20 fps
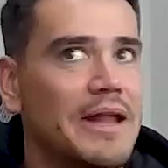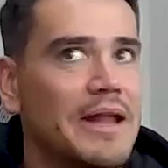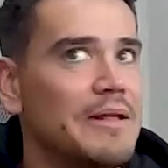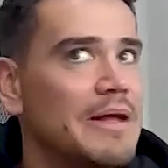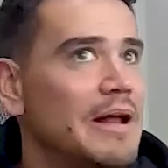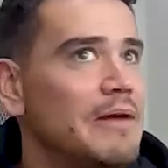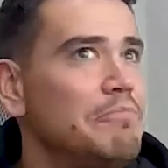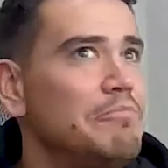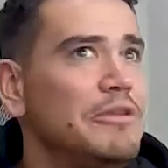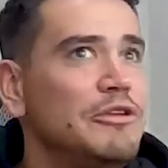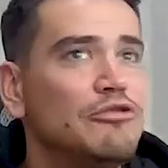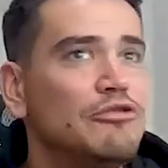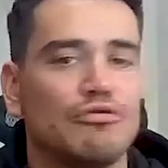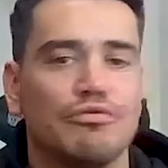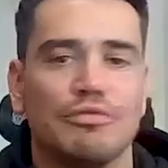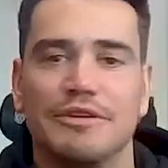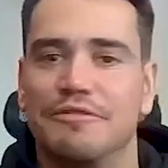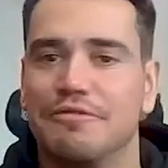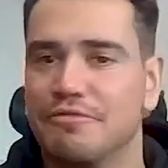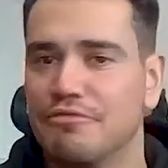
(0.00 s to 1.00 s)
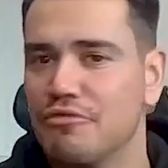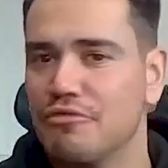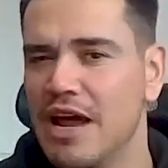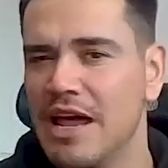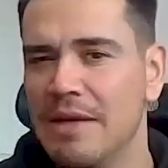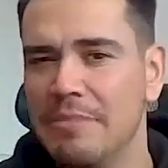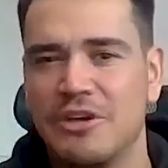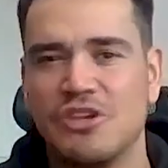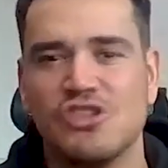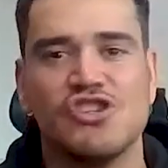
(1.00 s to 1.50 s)
help me to
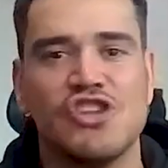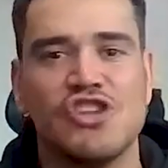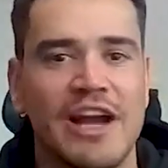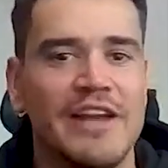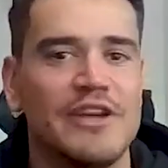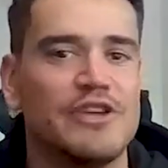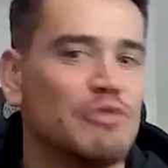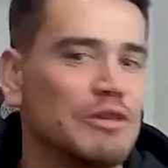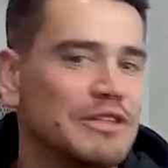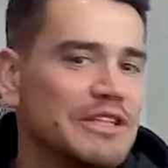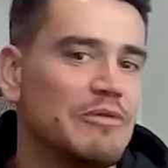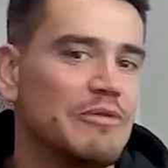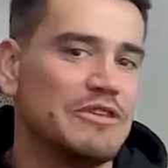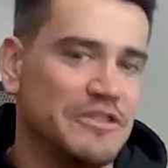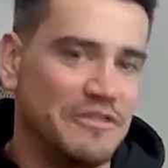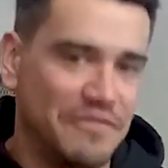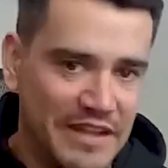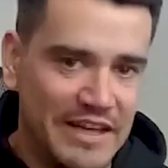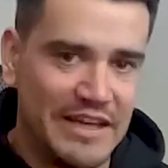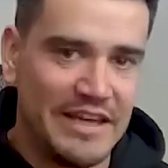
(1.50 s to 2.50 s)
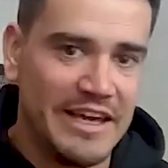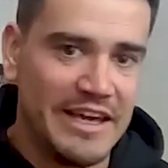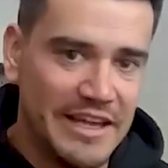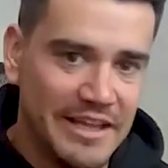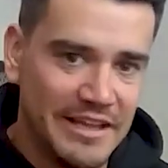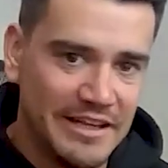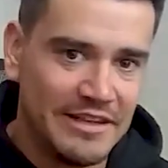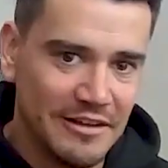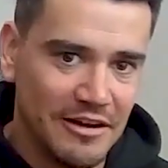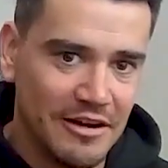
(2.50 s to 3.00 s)
reframe and challenge what I was
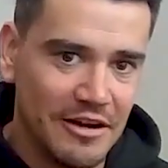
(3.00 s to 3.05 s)
thinking